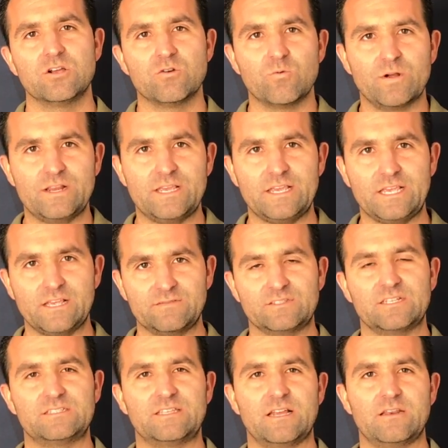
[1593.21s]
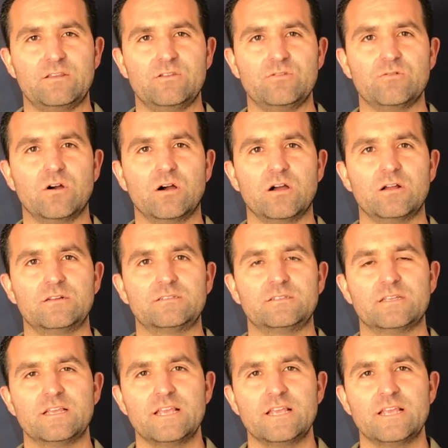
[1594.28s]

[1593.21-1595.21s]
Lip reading: when he gives us that new heart,